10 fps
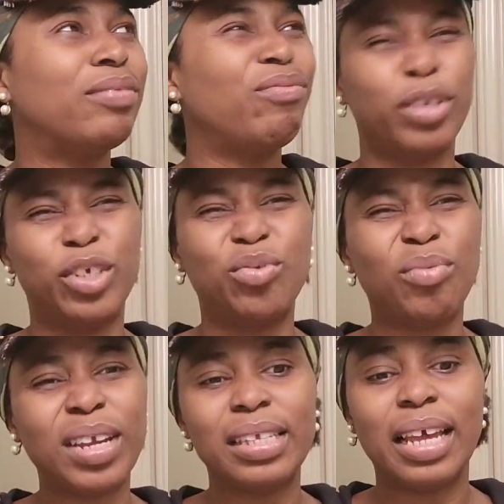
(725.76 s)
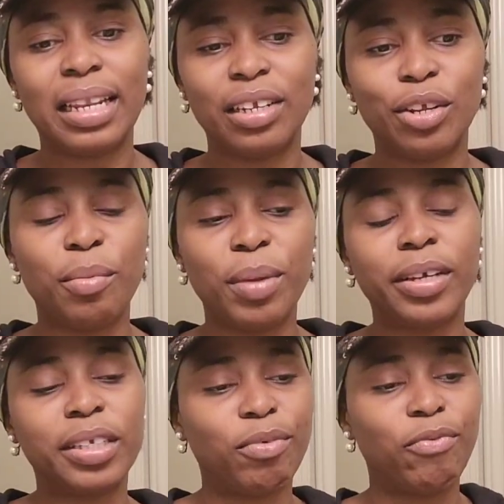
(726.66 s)
frustrated, you know,
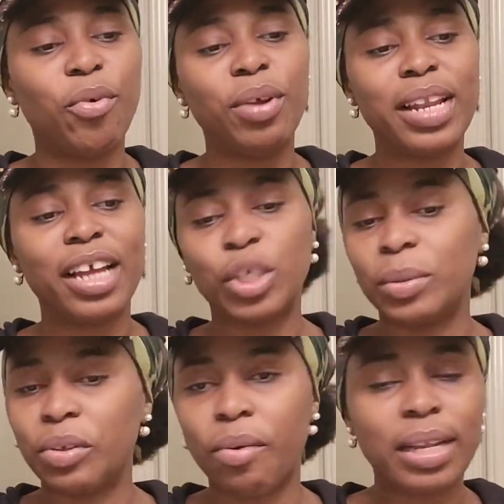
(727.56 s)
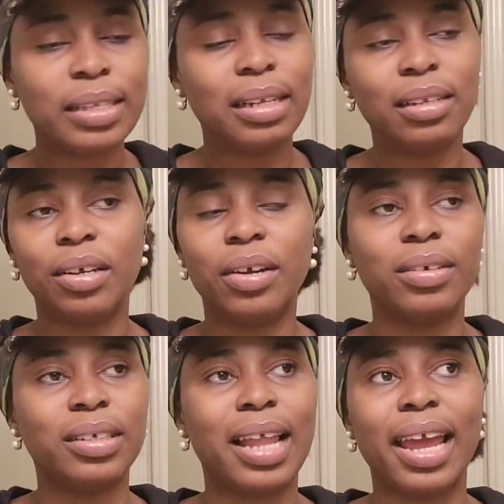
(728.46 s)
because before now she was already telling the
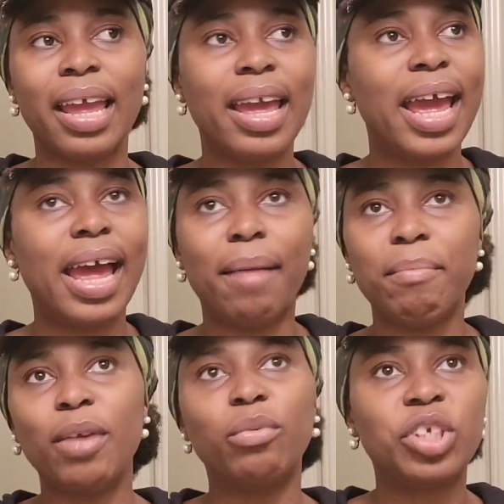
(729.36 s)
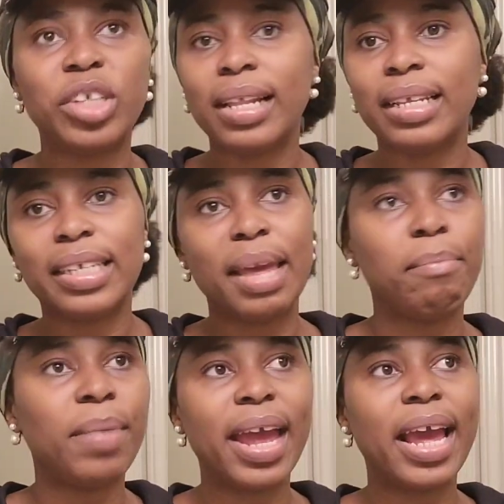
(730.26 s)
girls like, I mean, we shared the
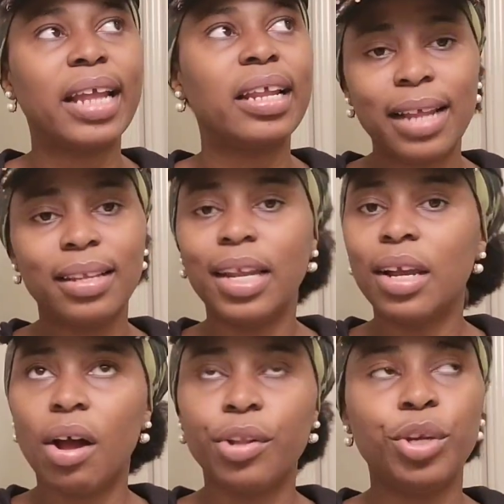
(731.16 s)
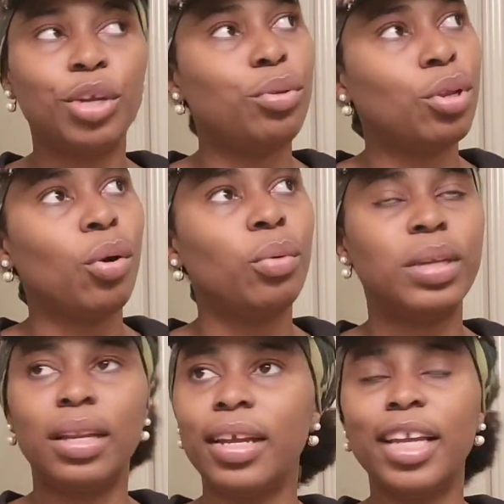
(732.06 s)
same bed. Did he cuddle you? No.
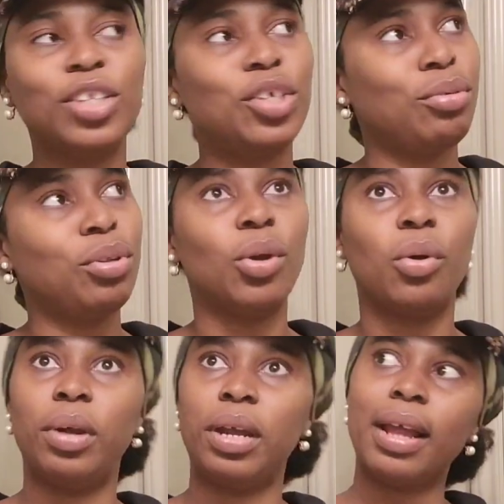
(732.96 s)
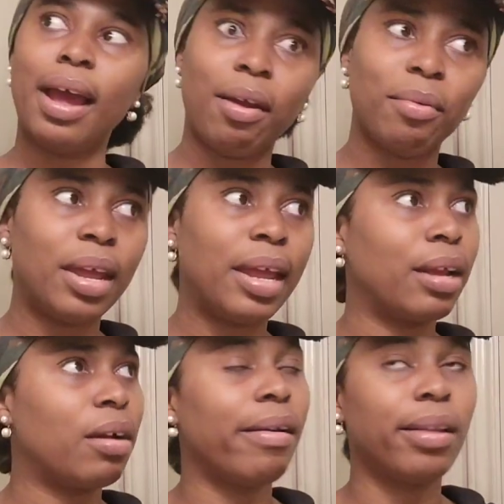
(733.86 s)
Did he kiss you? No. And Ari
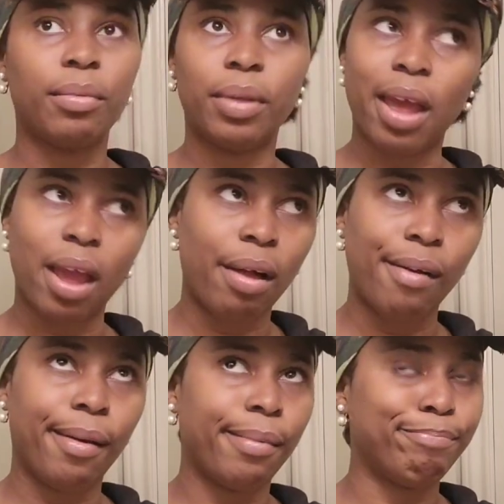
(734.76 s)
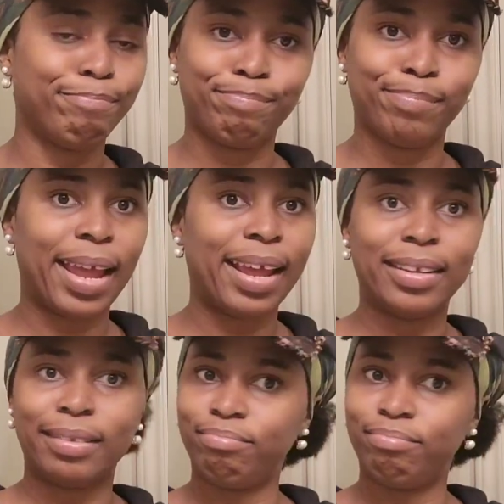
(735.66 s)
and Courtney were like,